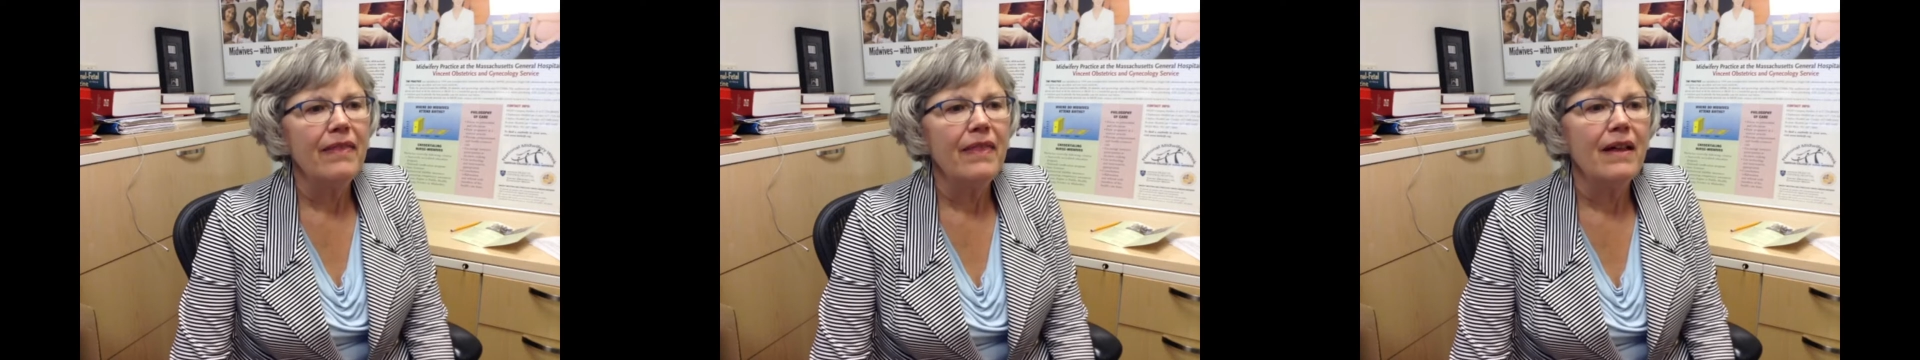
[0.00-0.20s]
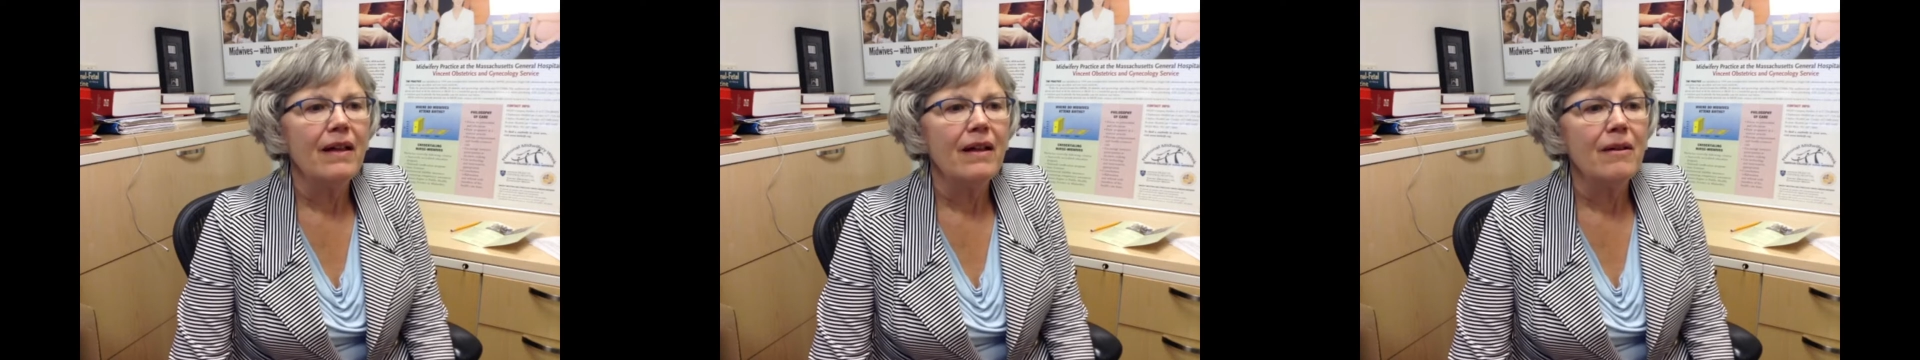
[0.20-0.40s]

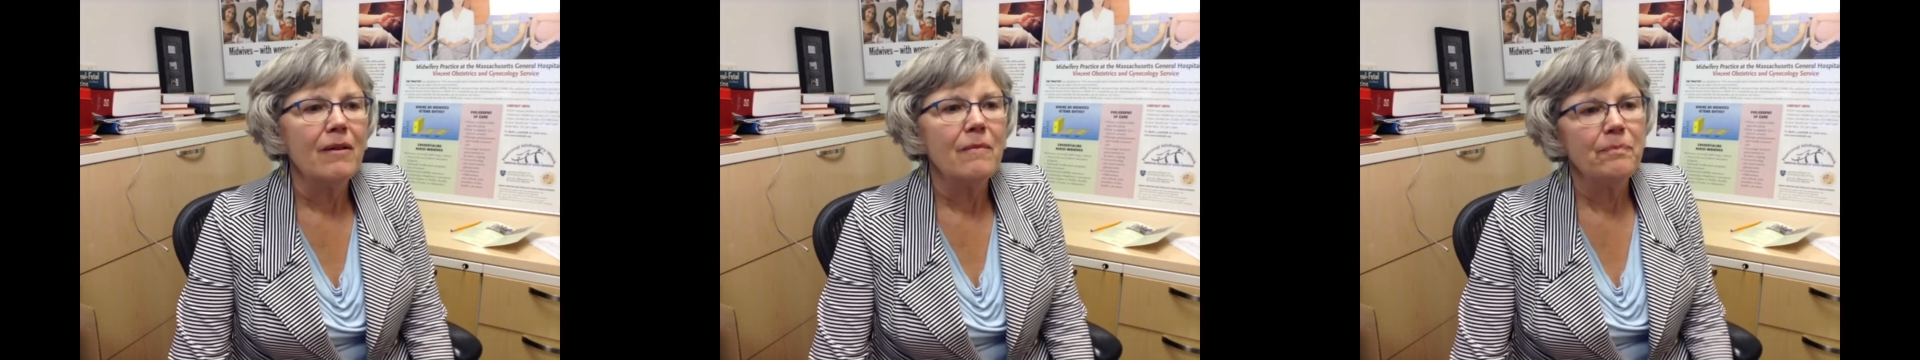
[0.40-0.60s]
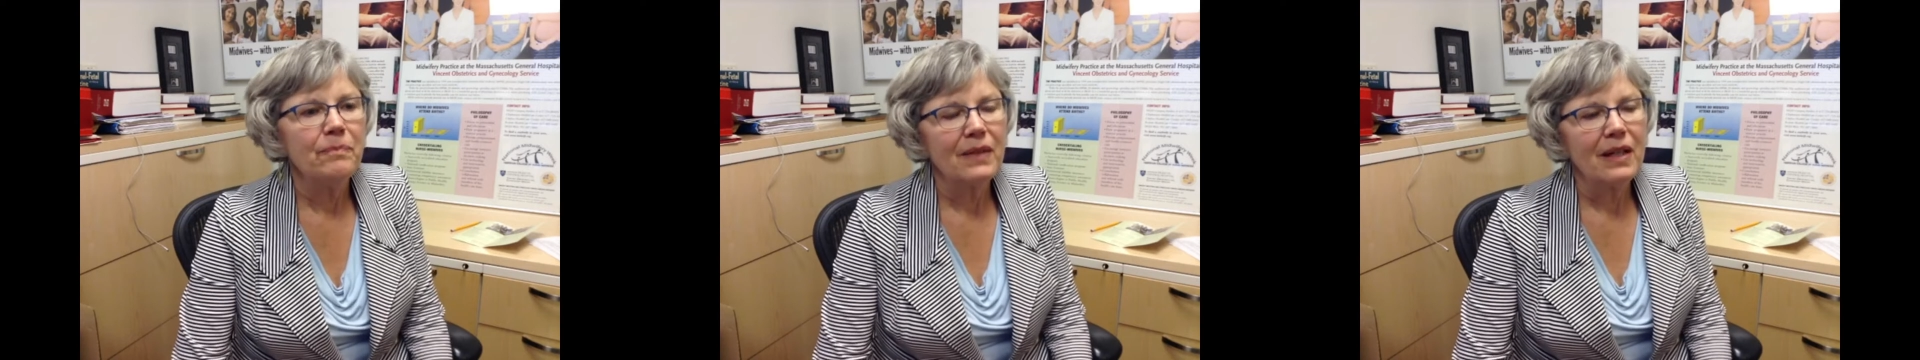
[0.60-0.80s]

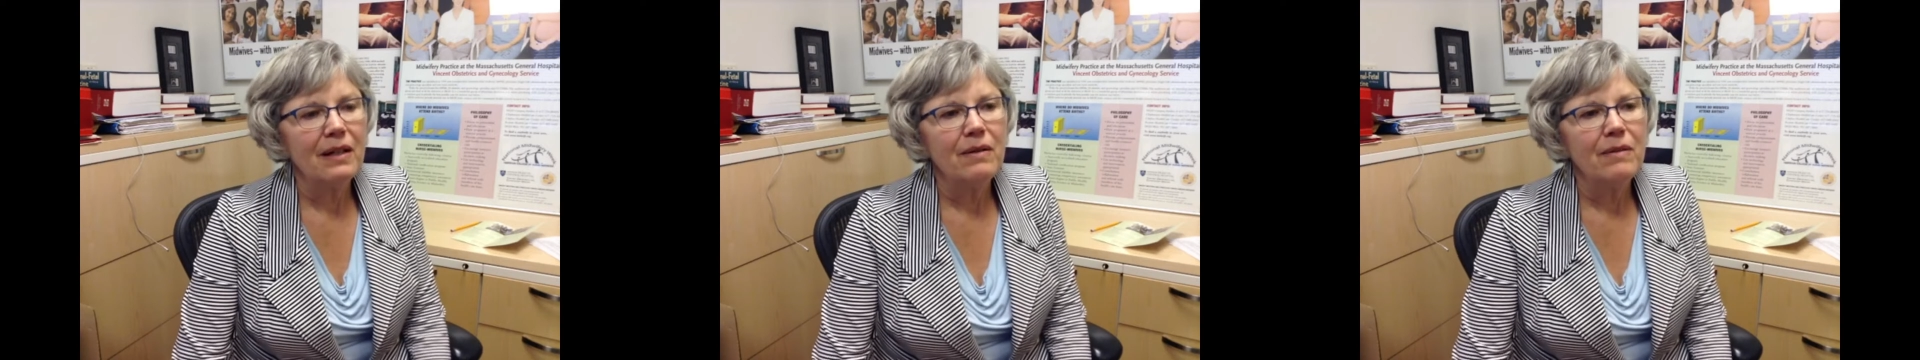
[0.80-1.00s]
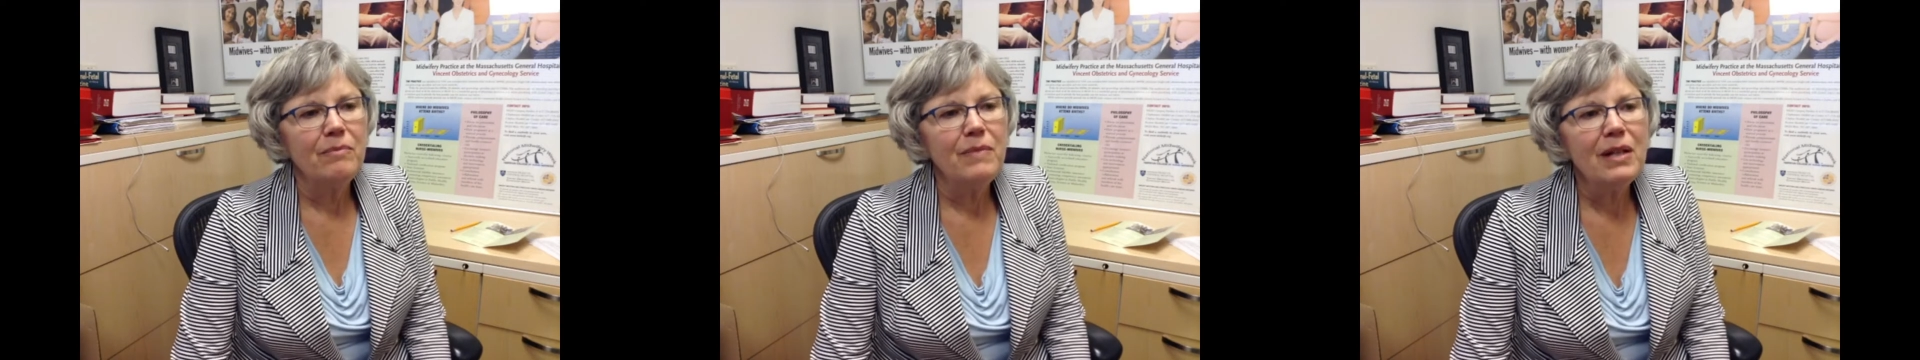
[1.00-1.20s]
The
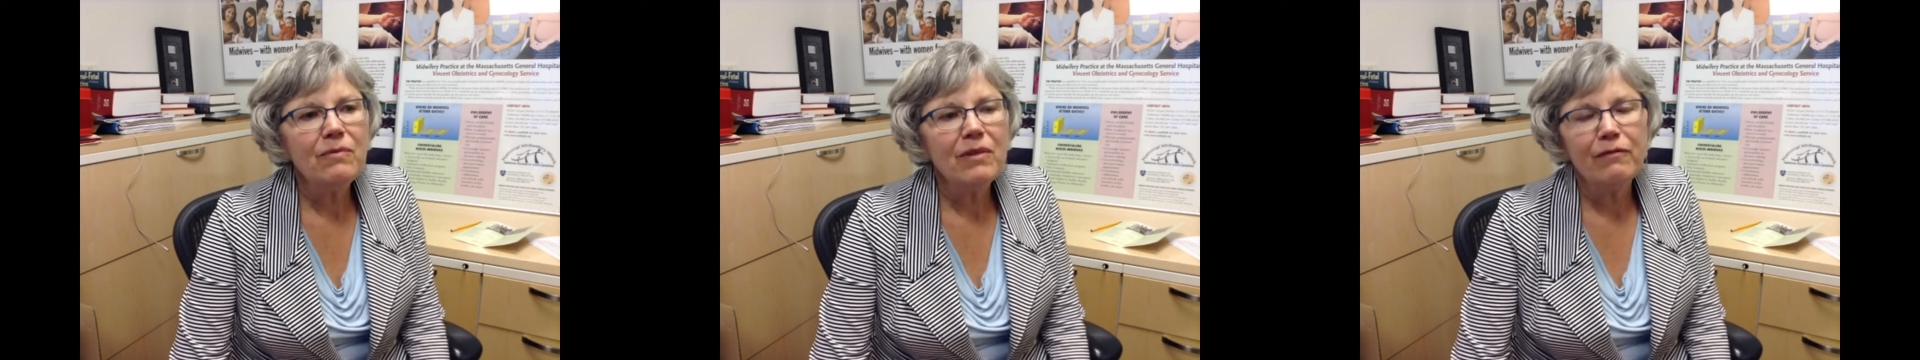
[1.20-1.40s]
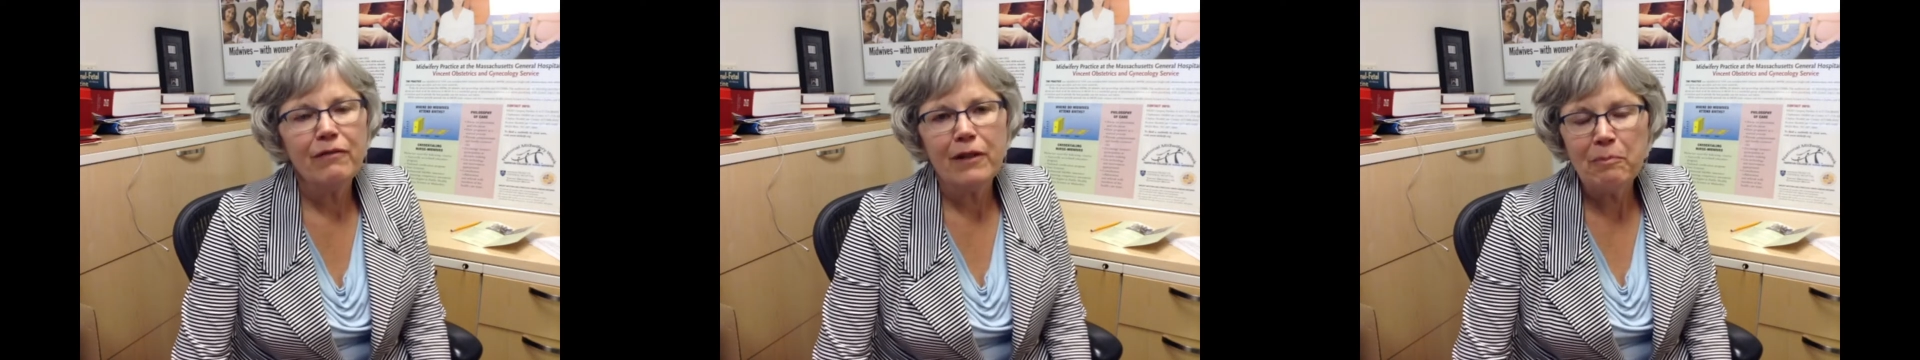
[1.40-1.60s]

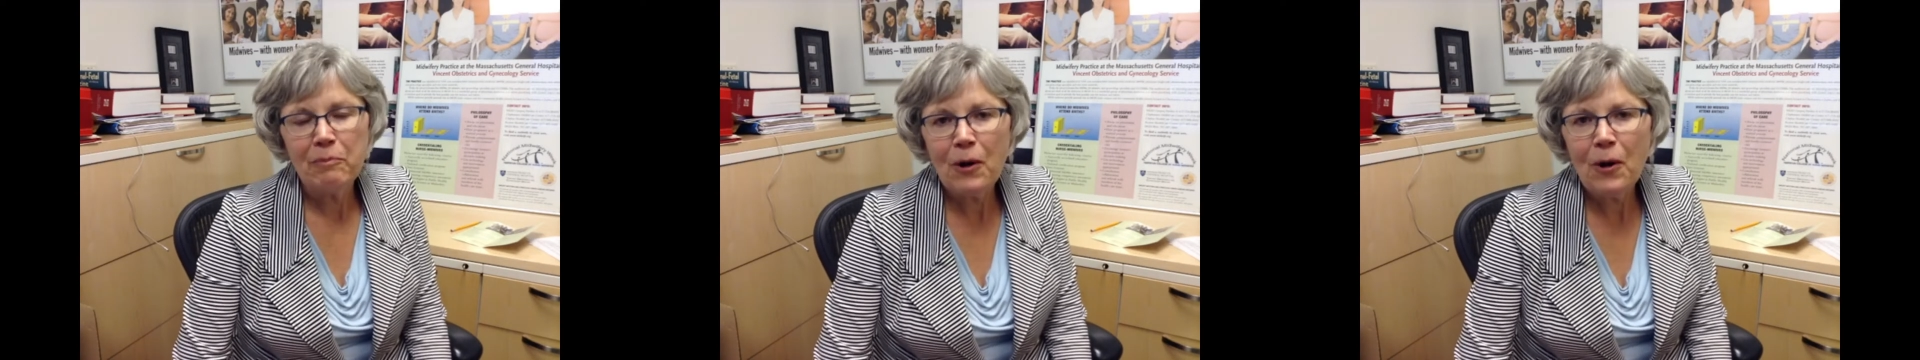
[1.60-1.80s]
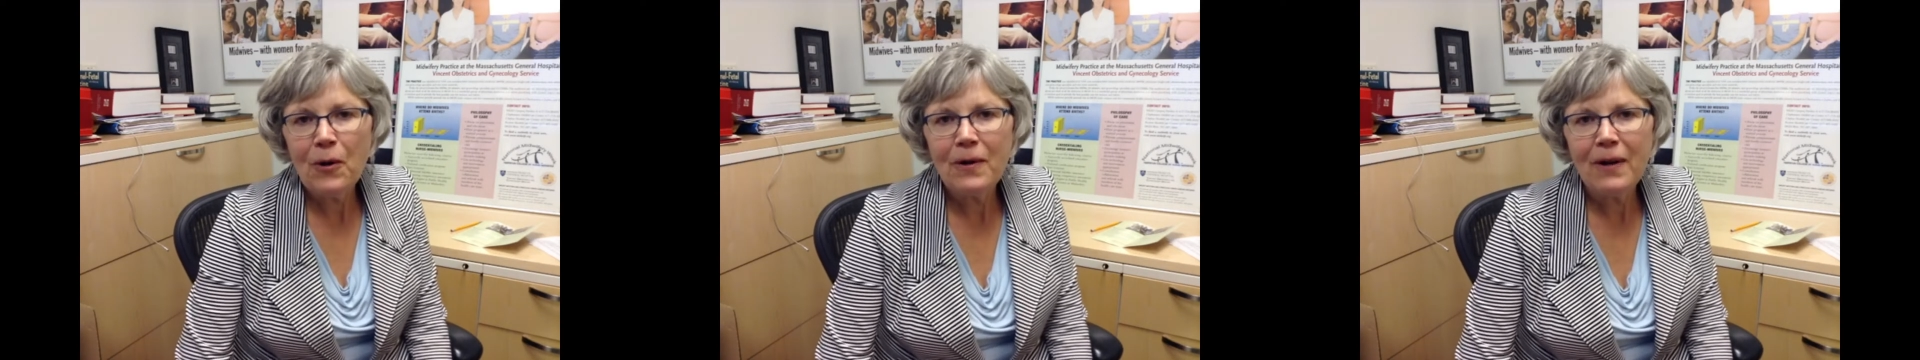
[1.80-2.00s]
midwifery
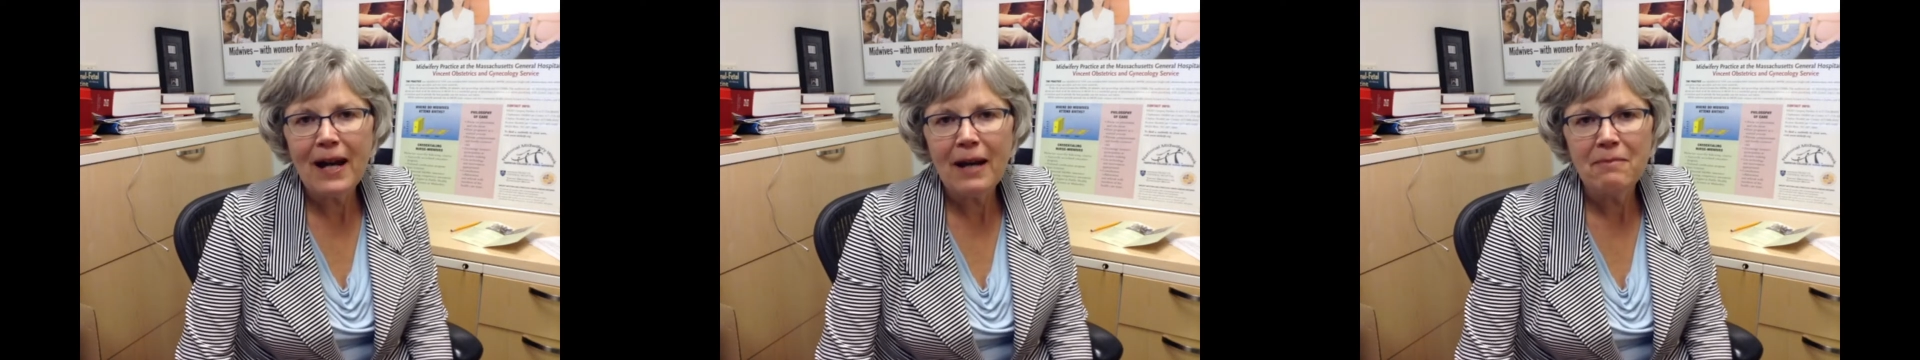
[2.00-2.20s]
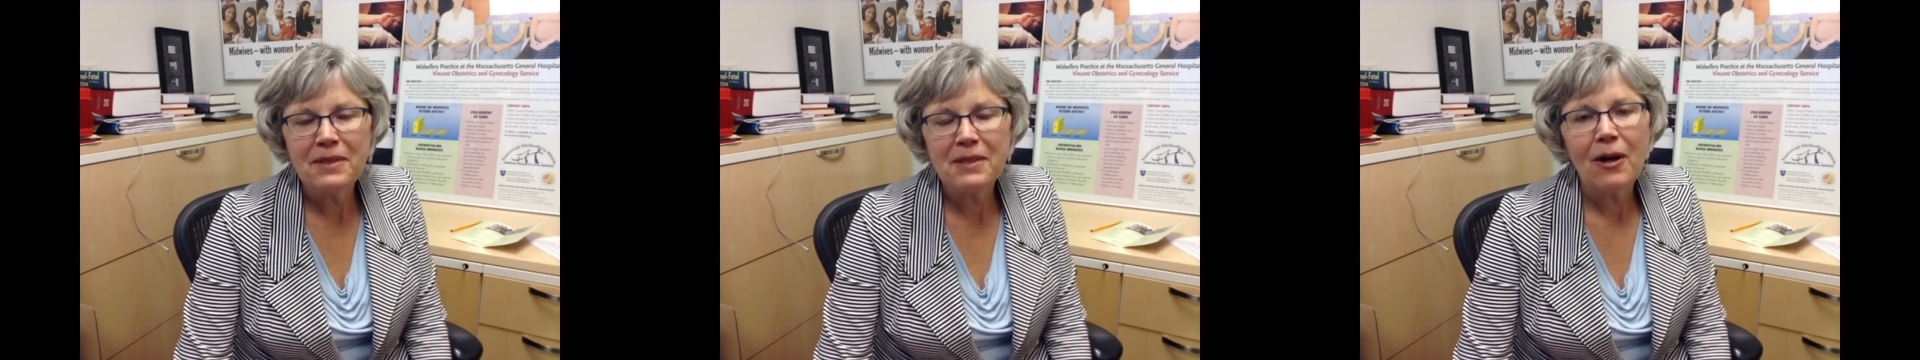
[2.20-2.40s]

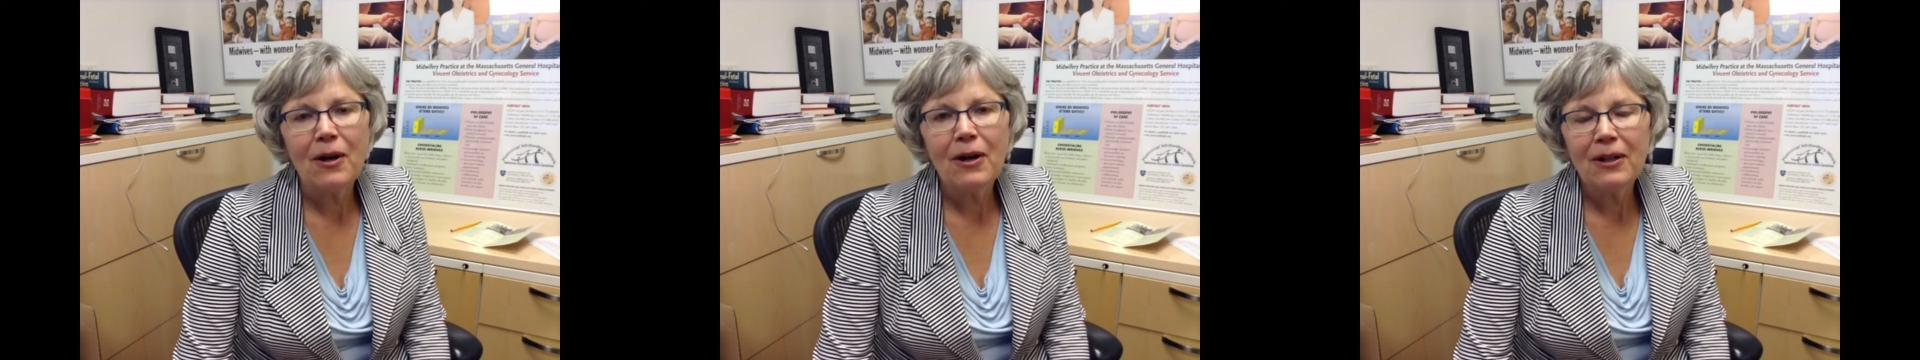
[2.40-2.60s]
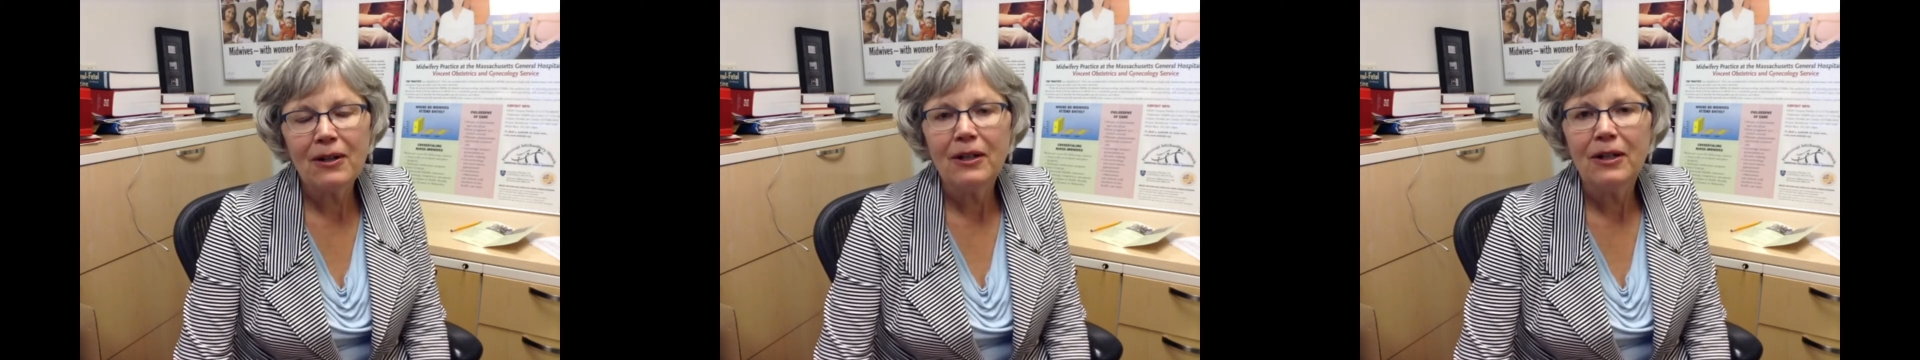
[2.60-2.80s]
programs
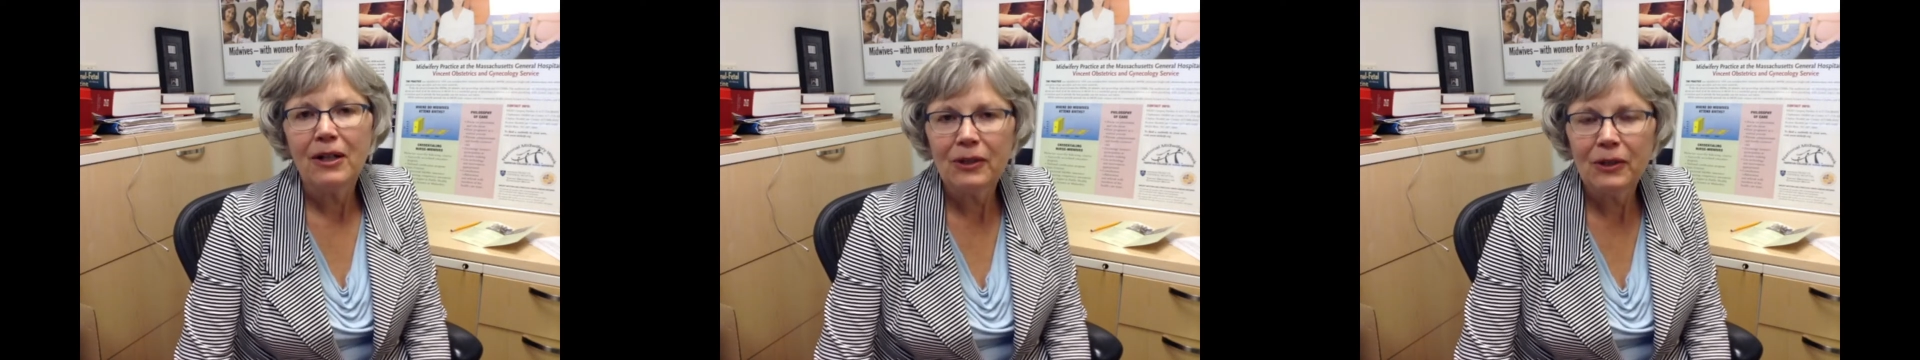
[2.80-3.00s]
are